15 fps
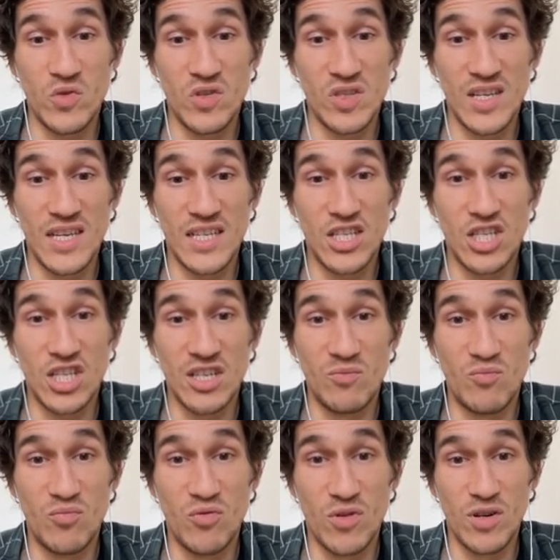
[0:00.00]
will get
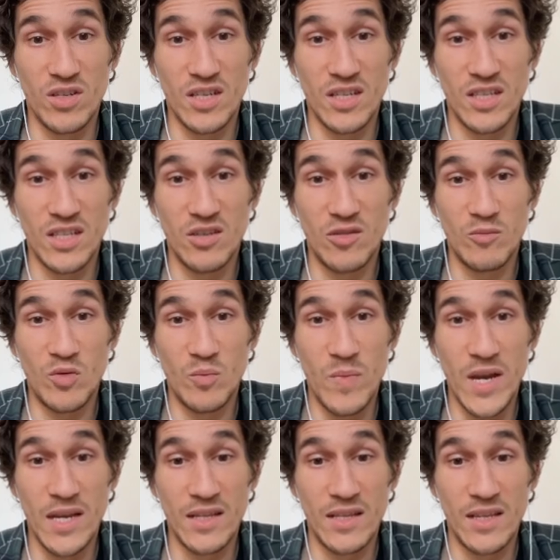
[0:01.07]
ship port and it's gonna be bad.